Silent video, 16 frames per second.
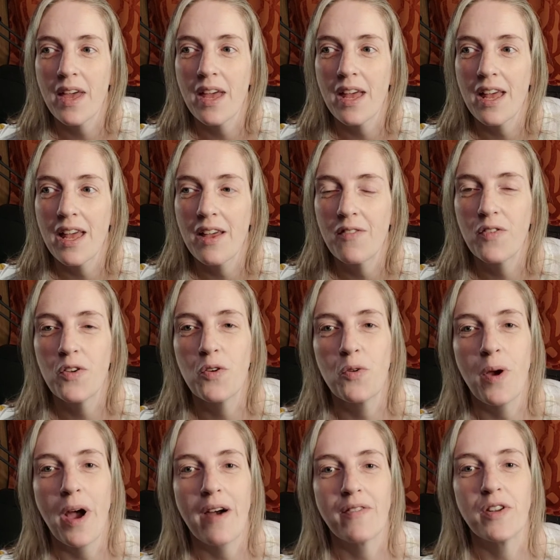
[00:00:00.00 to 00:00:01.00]
If you
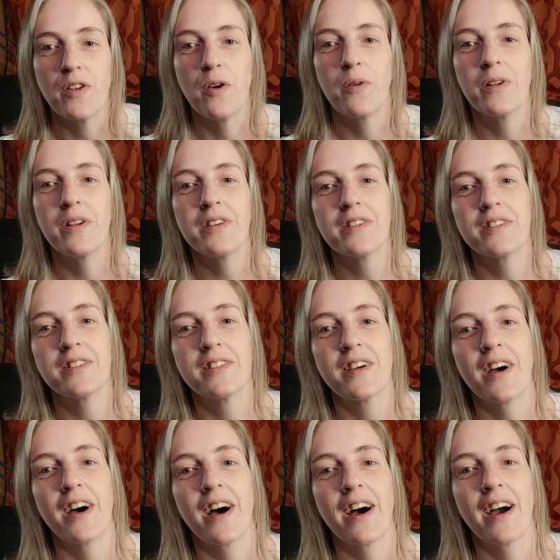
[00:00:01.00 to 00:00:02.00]
haven't noticed,
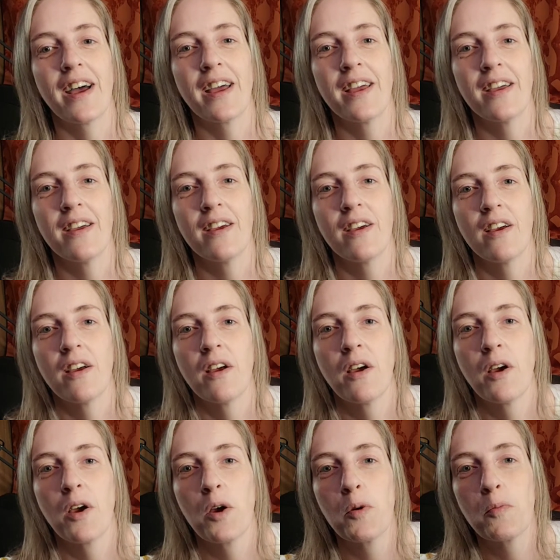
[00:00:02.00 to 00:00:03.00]
I
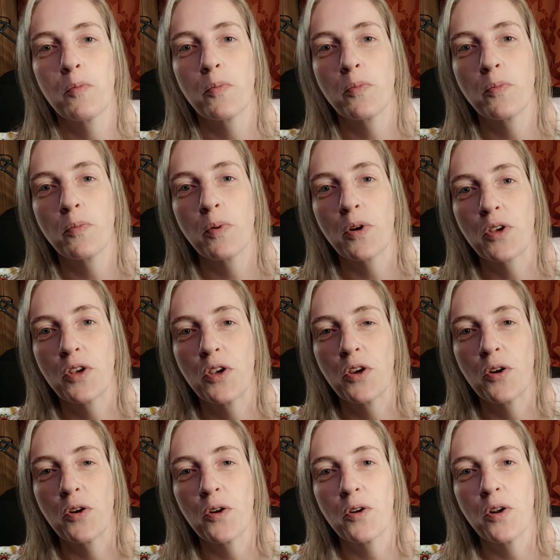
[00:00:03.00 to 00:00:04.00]

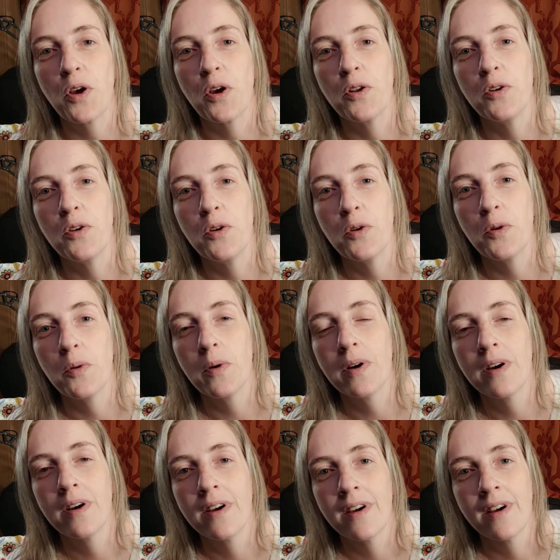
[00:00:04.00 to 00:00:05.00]
procured a new
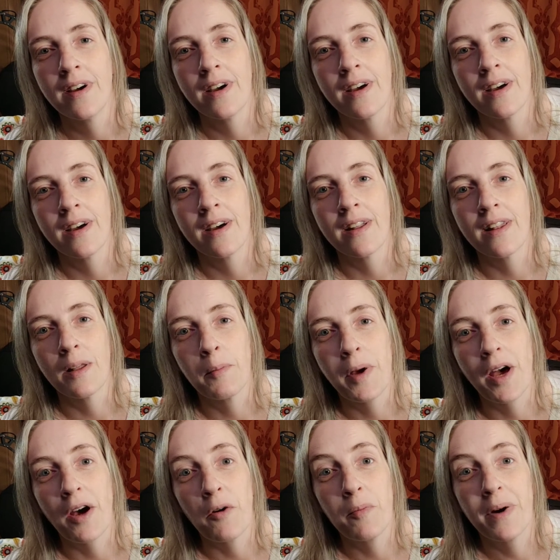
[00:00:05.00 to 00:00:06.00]

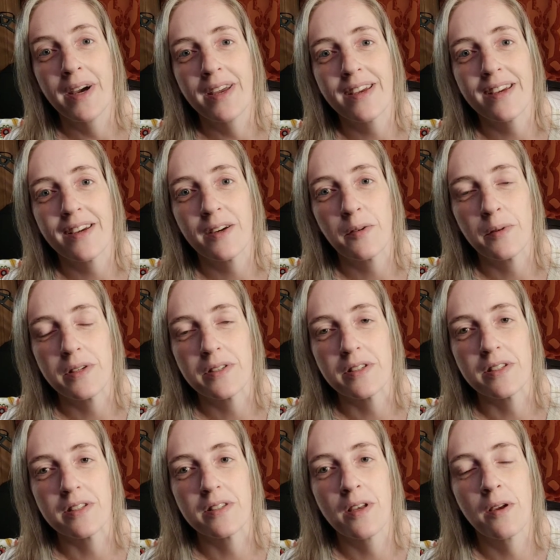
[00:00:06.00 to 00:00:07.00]
lapel mic, which
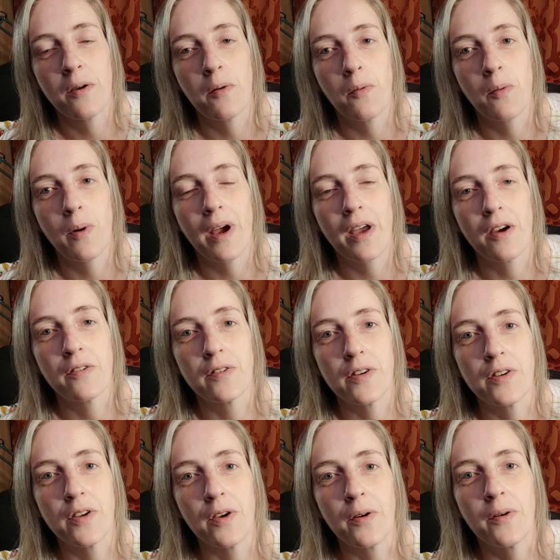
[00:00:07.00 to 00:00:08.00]
is way
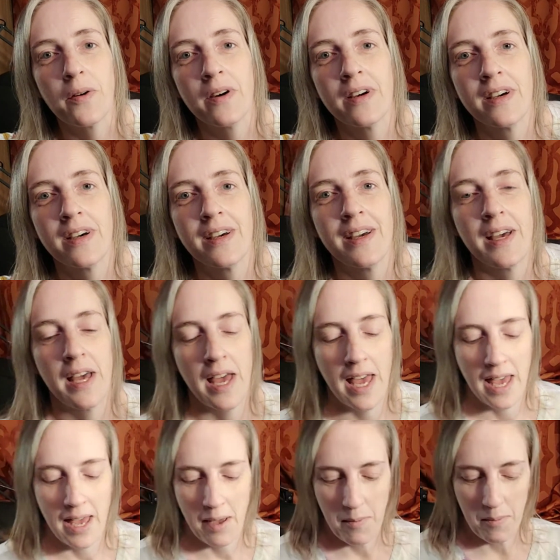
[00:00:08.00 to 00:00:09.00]
overdue.
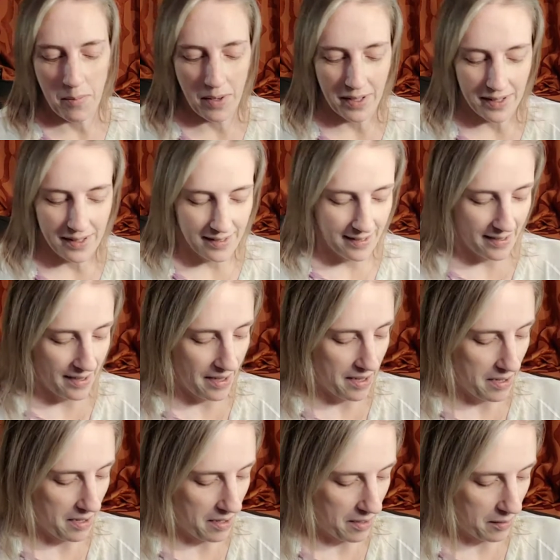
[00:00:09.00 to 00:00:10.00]
But
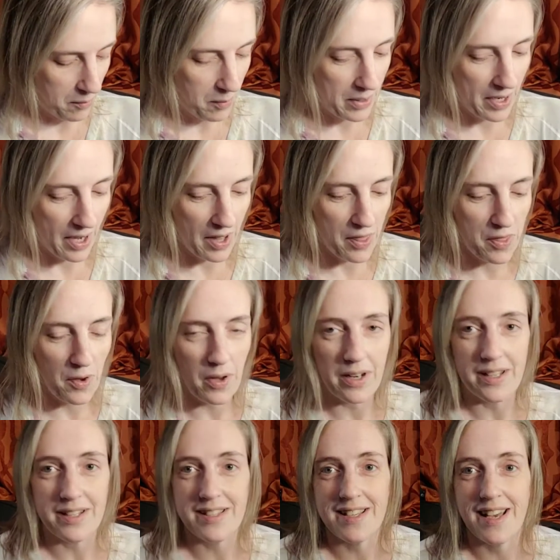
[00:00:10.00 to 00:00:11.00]
when I thought
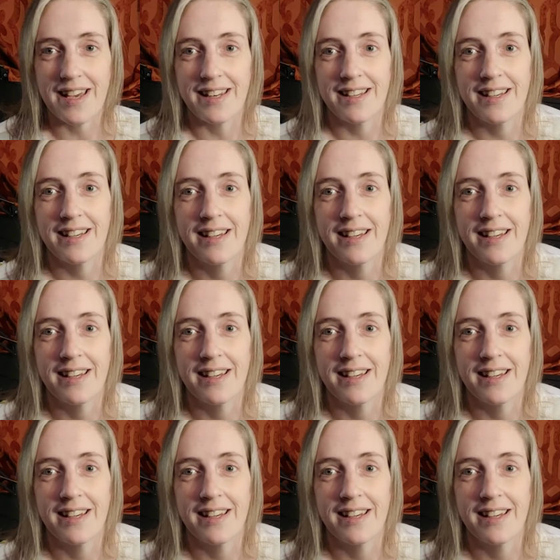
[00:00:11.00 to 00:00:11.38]
it said